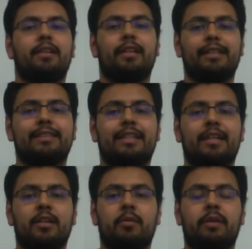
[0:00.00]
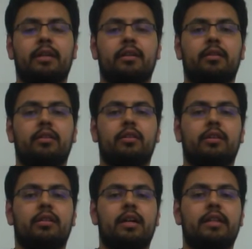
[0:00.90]
Like I said, I know I make it
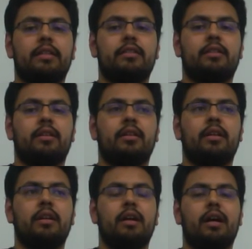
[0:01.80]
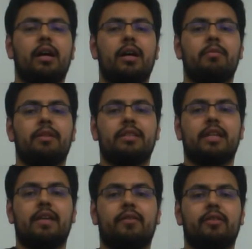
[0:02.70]
look a lot easier, but it's
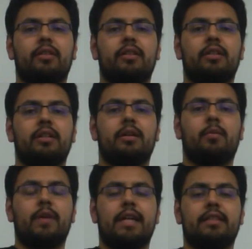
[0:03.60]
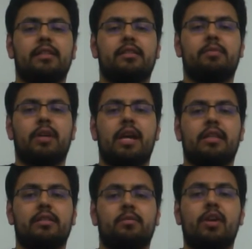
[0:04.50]
after practice,
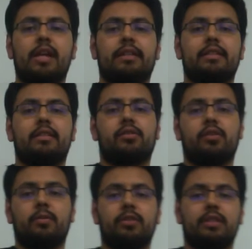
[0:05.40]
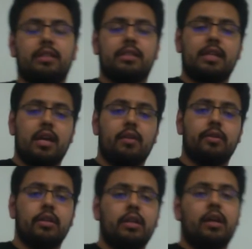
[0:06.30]
practice, and practice that you're able to get it down.
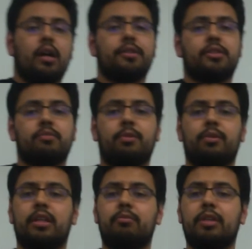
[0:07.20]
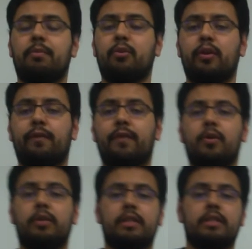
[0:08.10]
Just remember to keep that point of
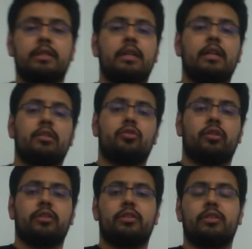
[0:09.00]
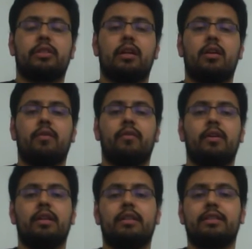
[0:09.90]
focus, trust yourself,
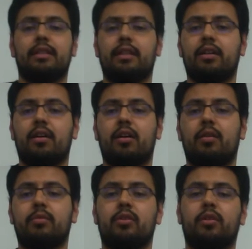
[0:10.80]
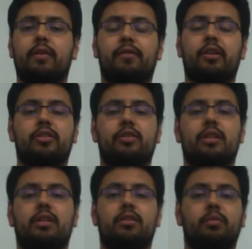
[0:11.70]
stay calm, don't get
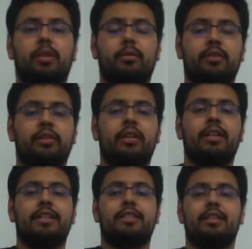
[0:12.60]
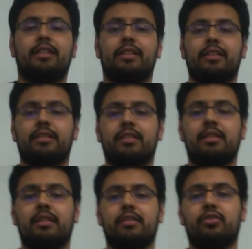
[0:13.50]
frustrated, and you'll be able to get
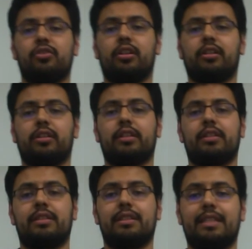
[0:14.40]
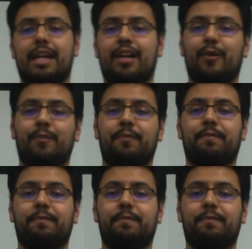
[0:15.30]
juggling down.